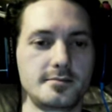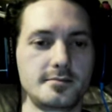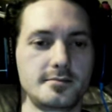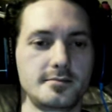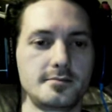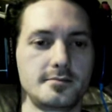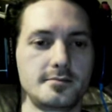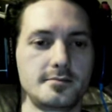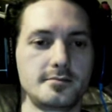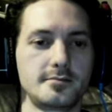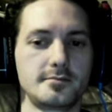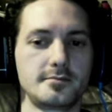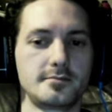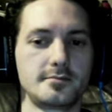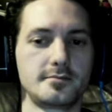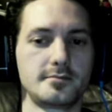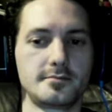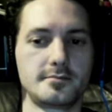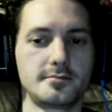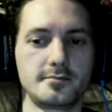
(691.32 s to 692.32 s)

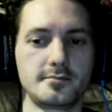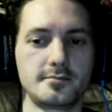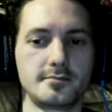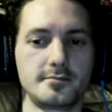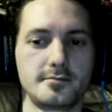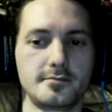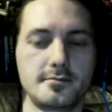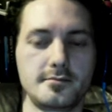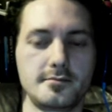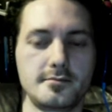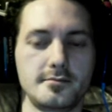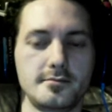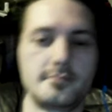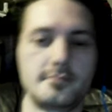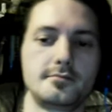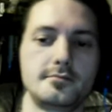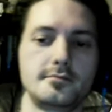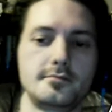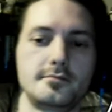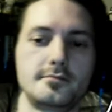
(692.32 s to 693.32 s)

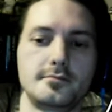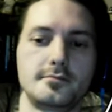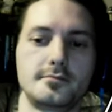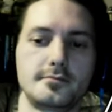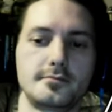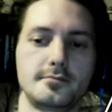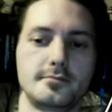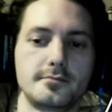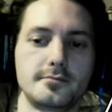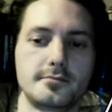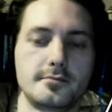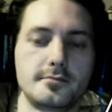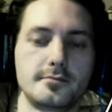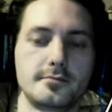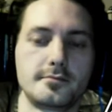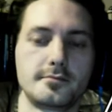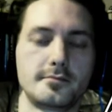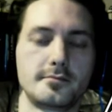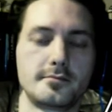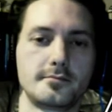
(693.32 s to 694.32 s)

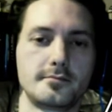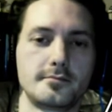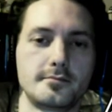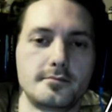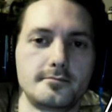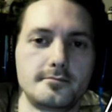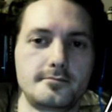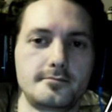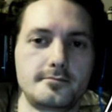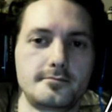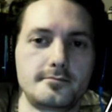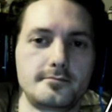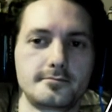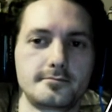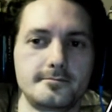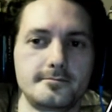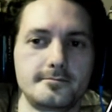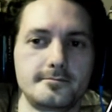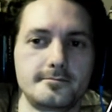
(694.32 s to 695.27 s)
The person shown says nothing.